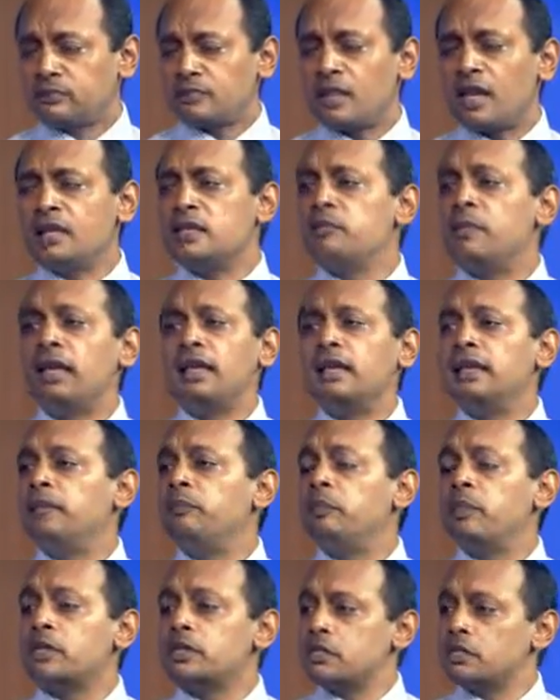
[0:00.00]
It's mainly
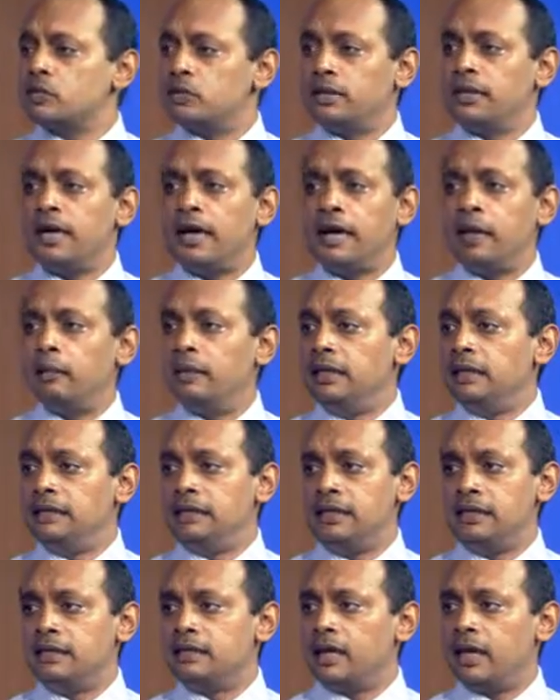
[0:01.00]
persons with
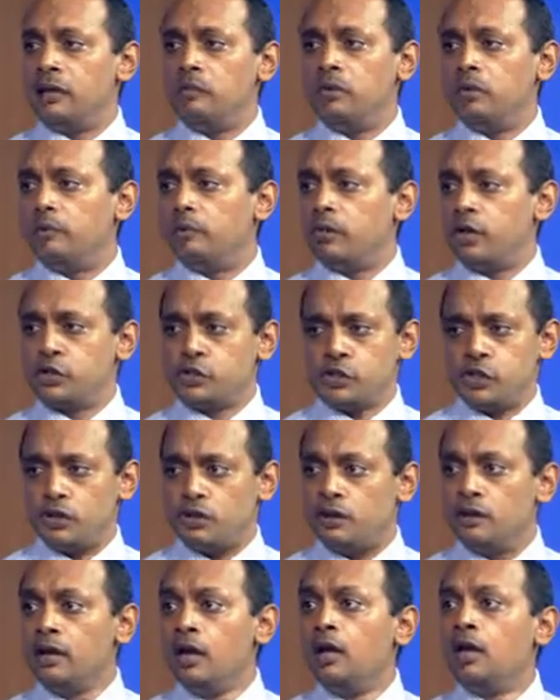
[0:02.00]
diabetes, high blood
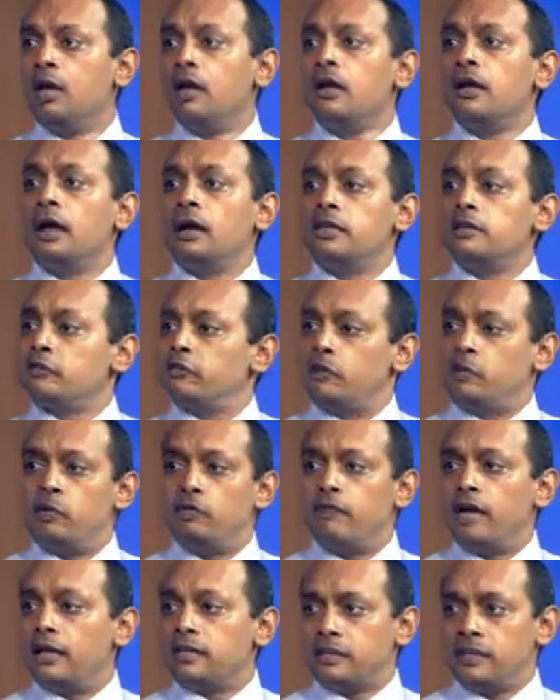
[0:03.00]
pressure,
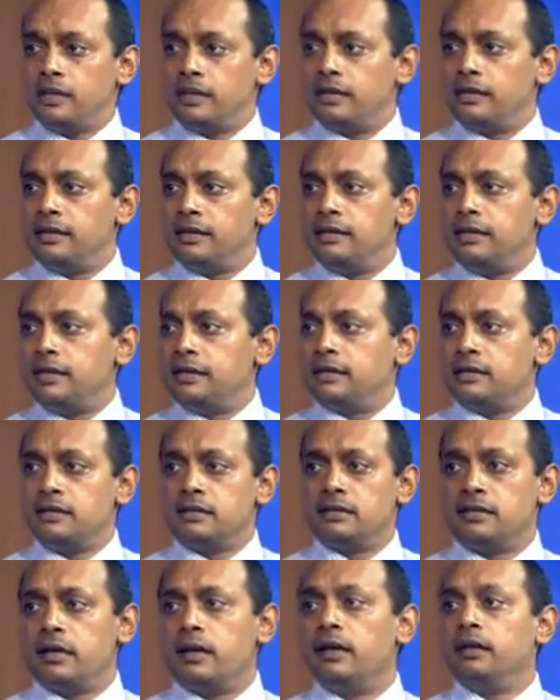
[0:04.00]
cerebrovascular
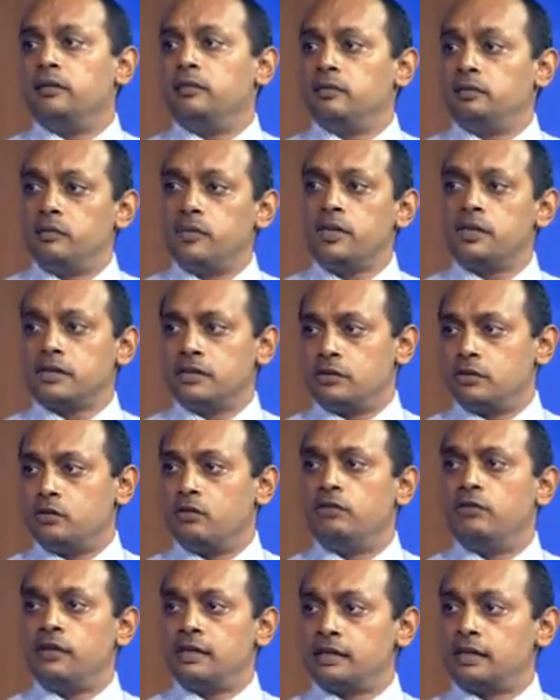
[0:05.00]
diseases, and persons
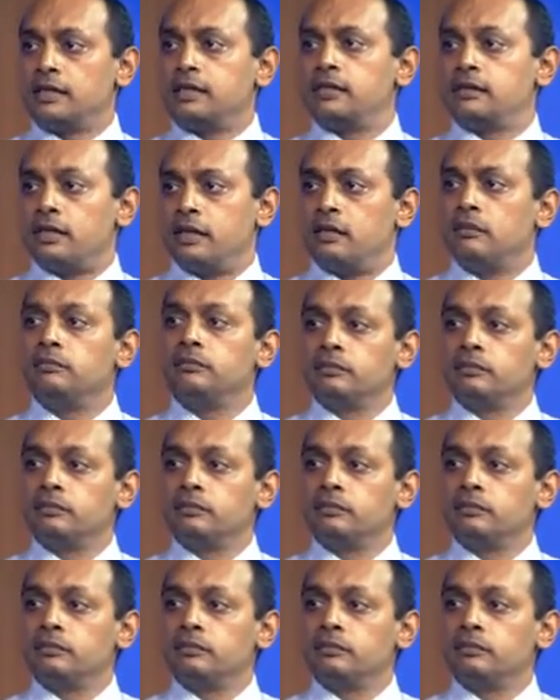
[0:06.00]
over 60.